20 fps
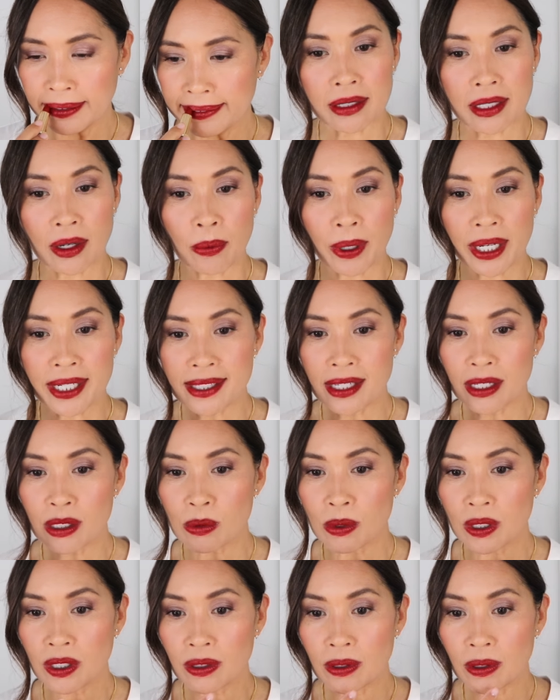Now YSL is
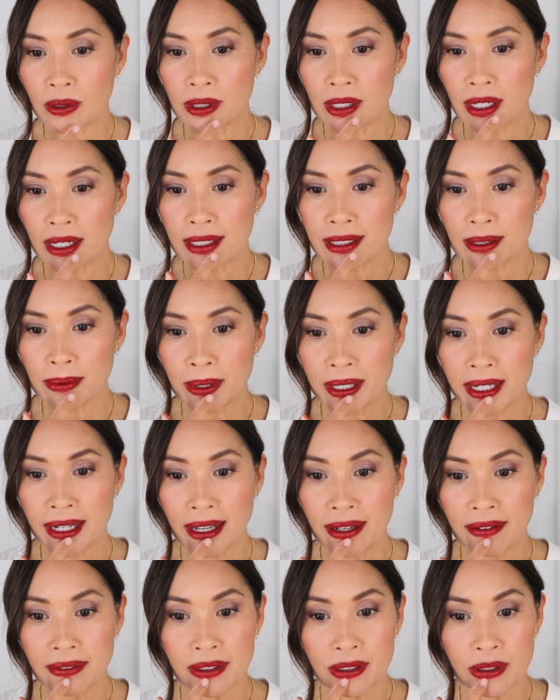one of those lines where I
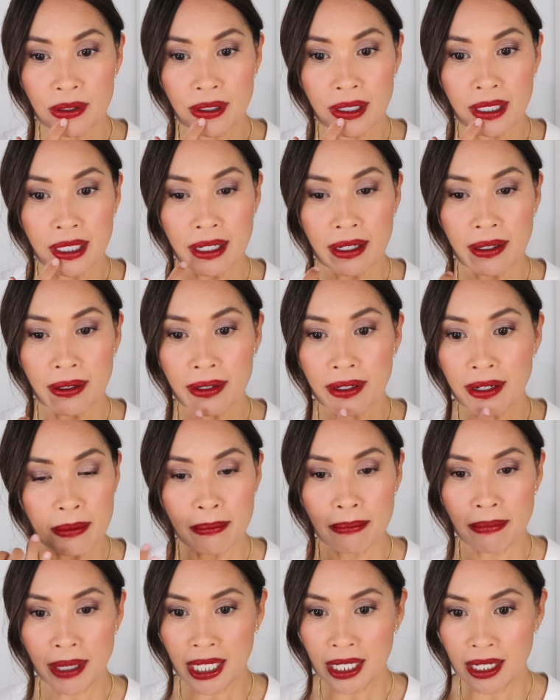haven't tried out
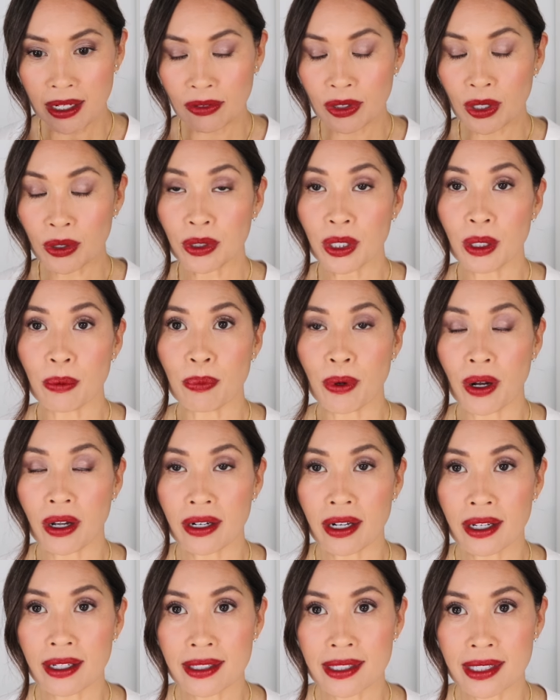many of their lip
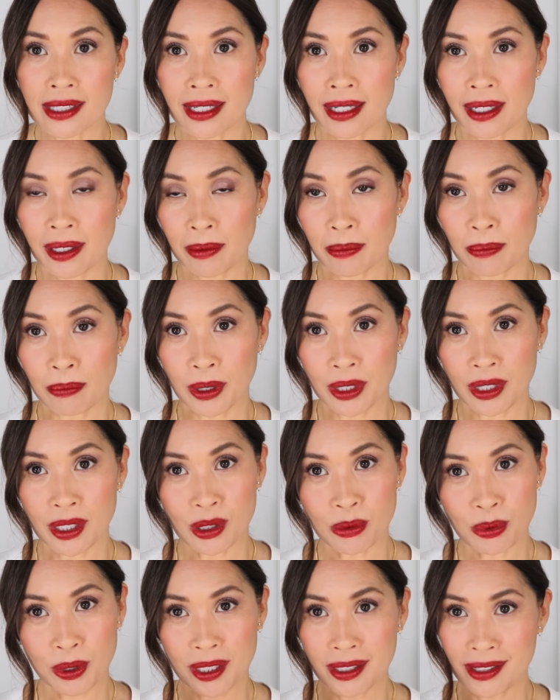products, but
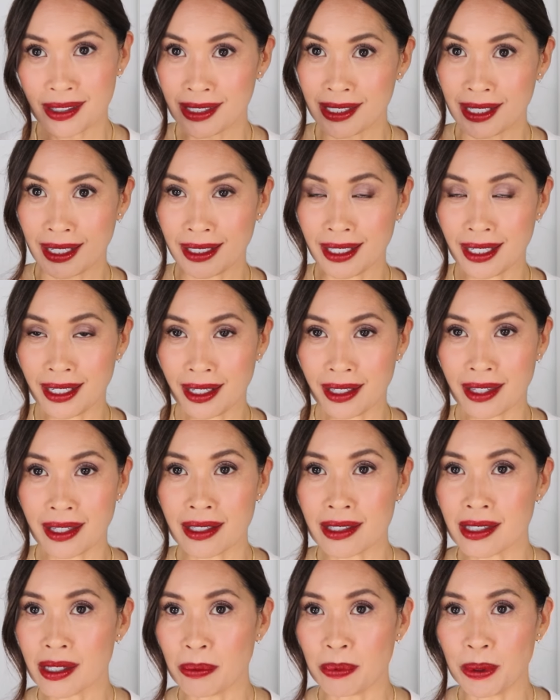this one is stunning. I
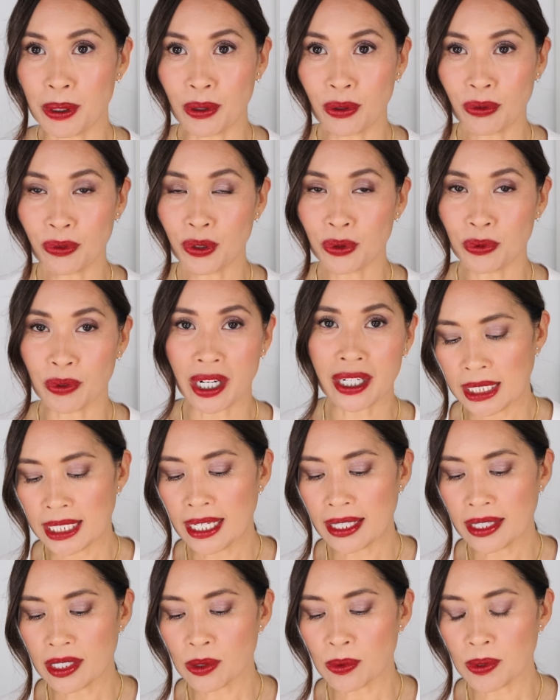think it's a beautiful red.
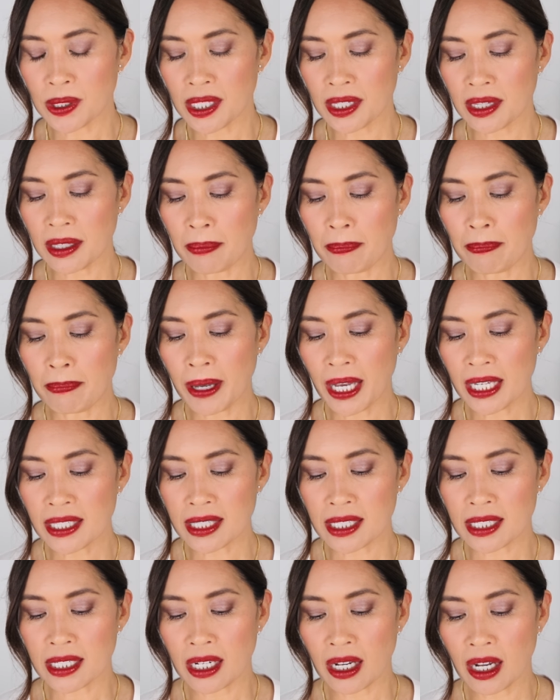Yeah, this was in the
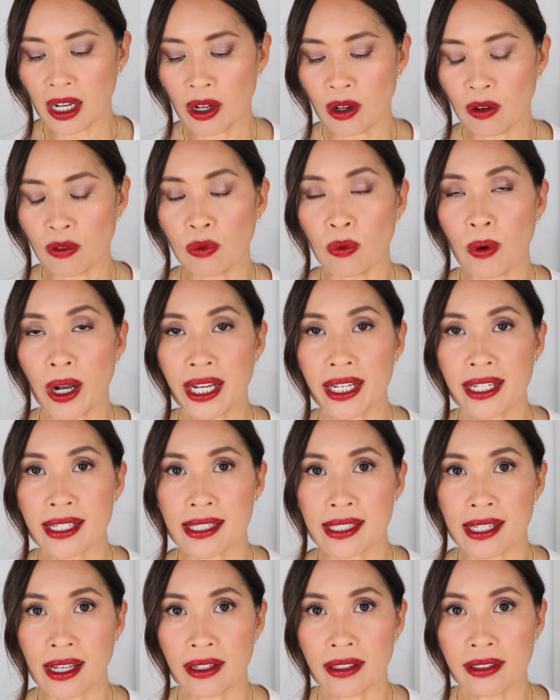best of
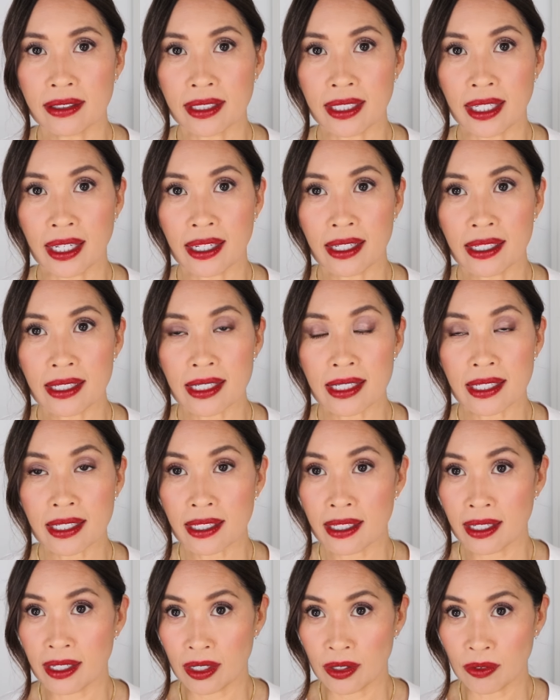YSL kit
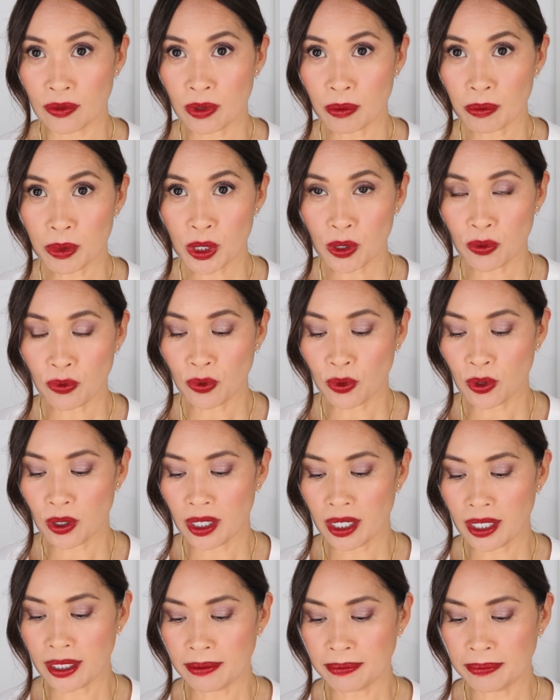from
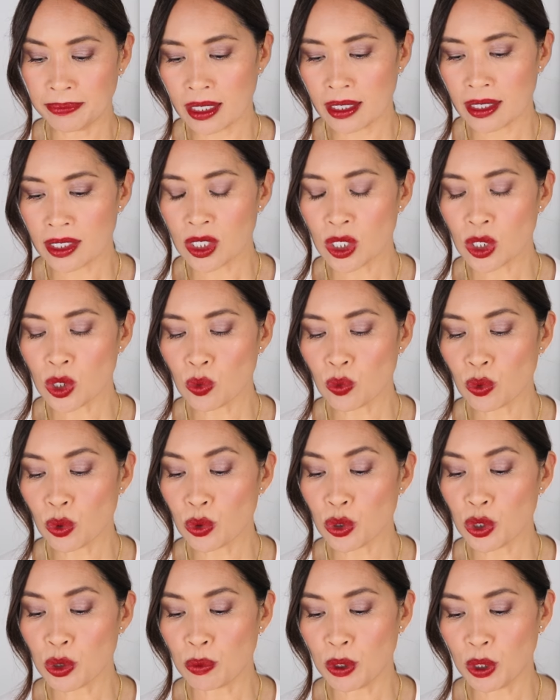Sephora. This is
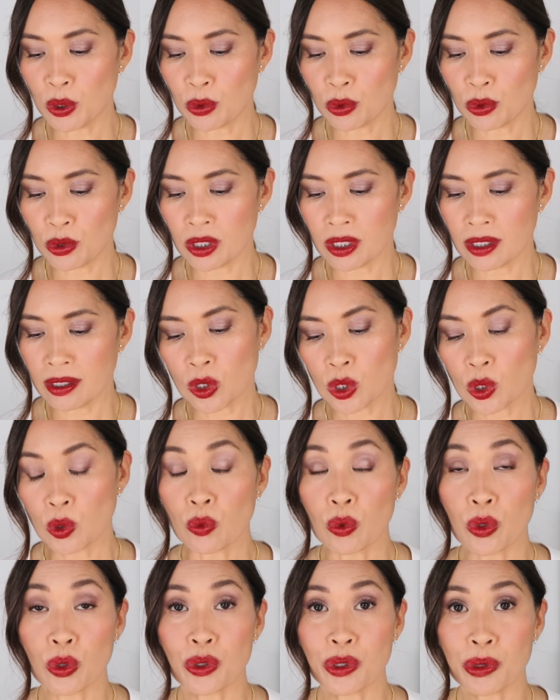Rouge Muse. So
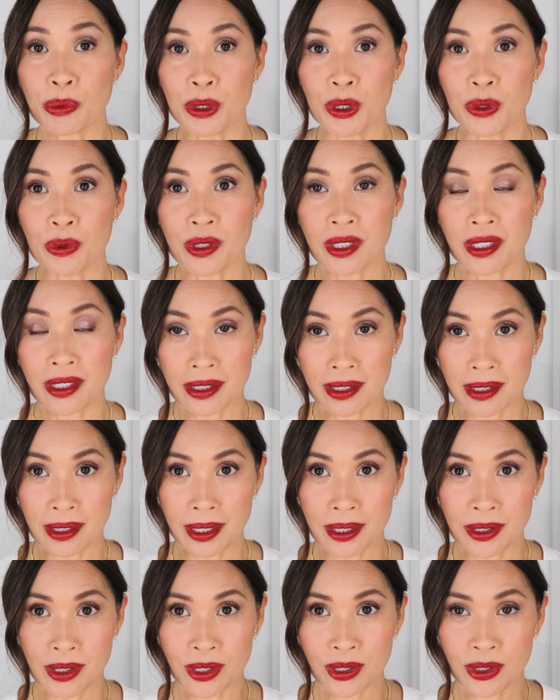Rouge Muse is
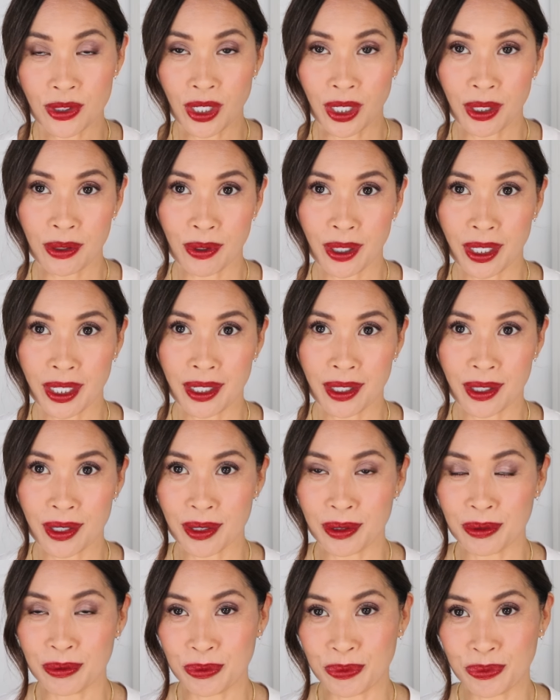this shade right
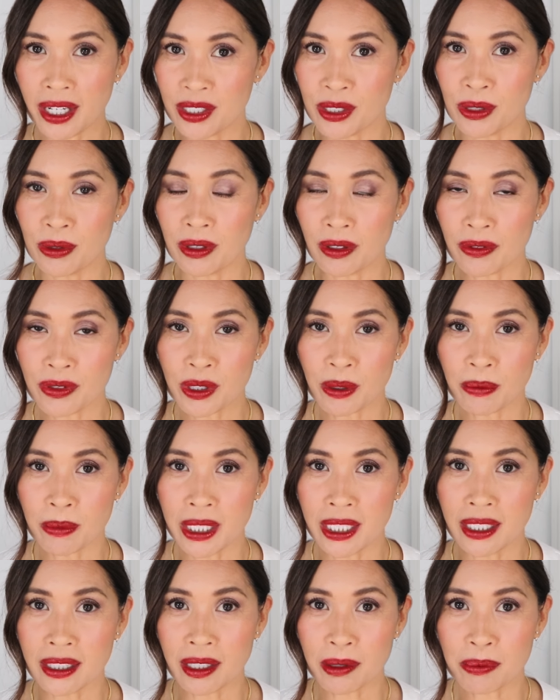here. I do love so
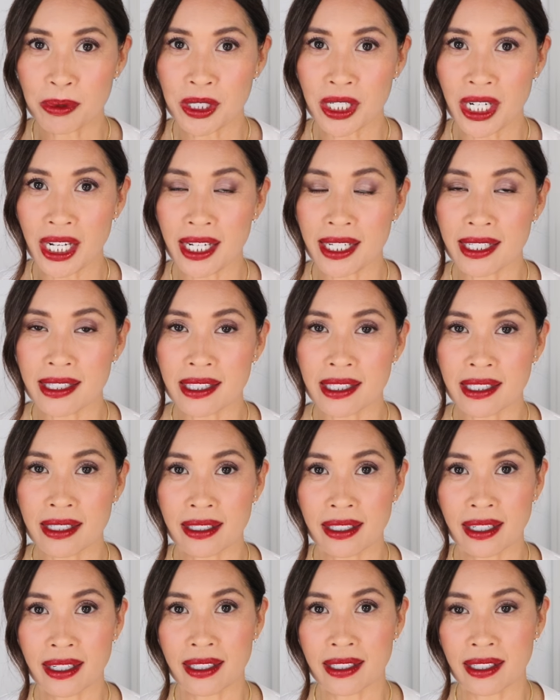many lip shades
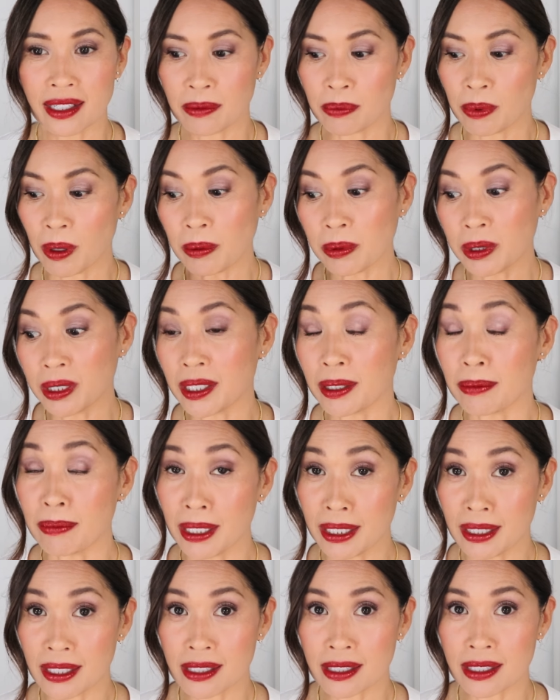and I probably could
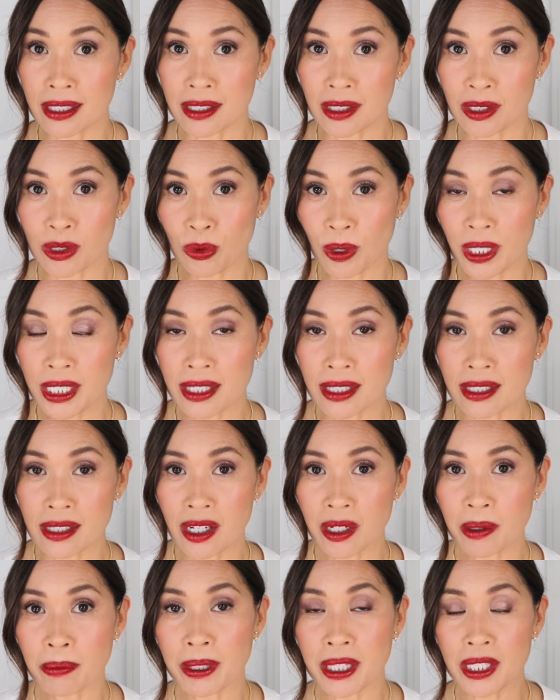make this list twice as
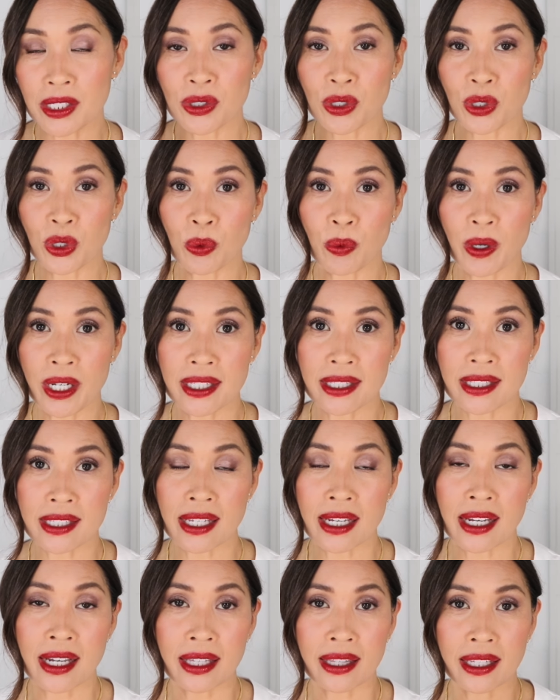long, but these are the ones
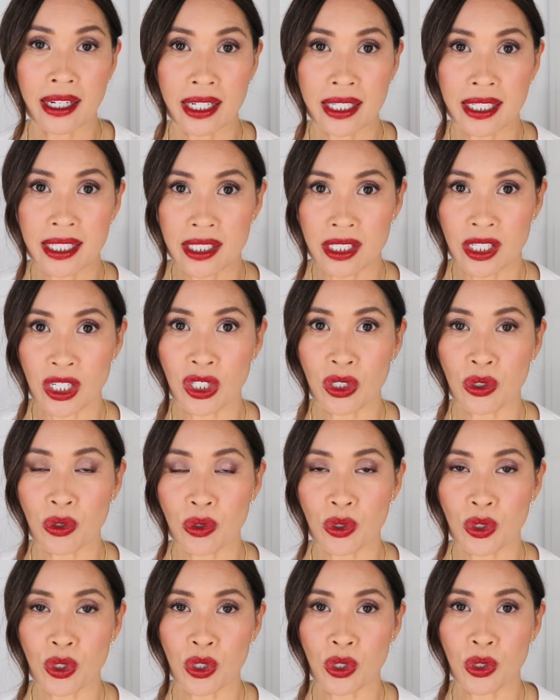that I
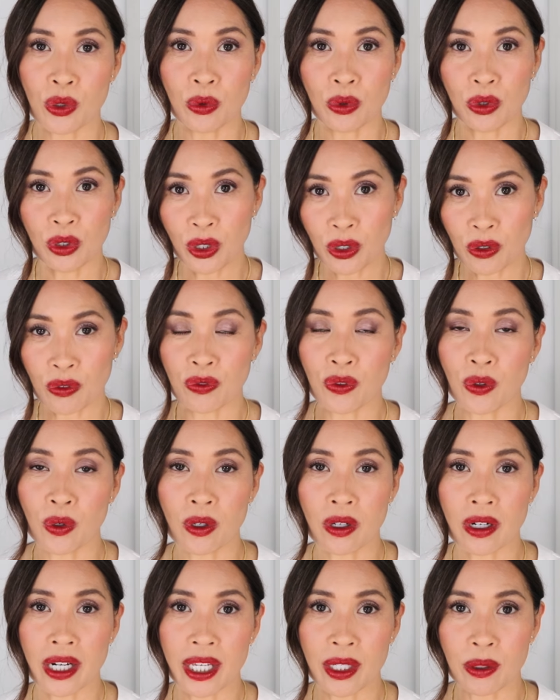continue to look
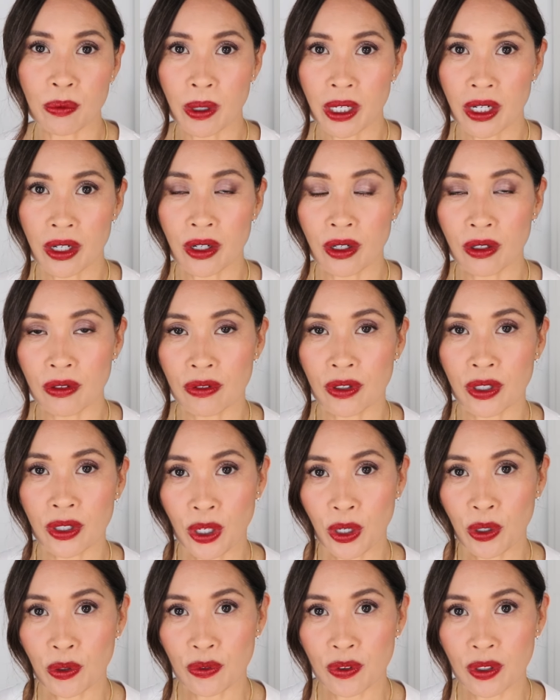for and wear over and
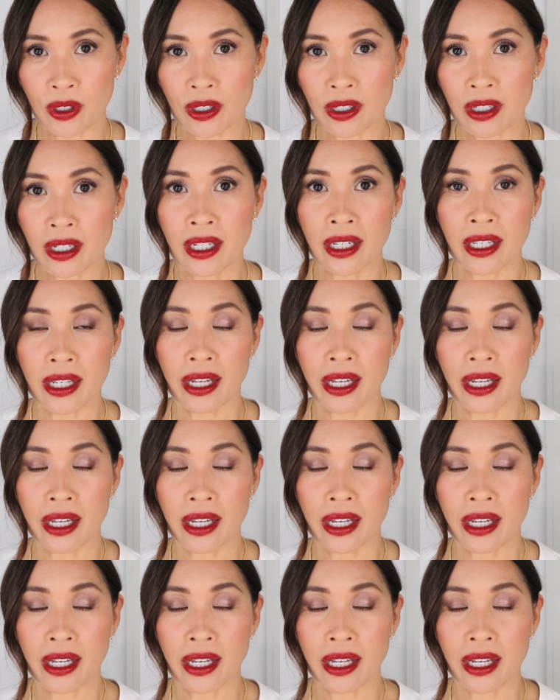over.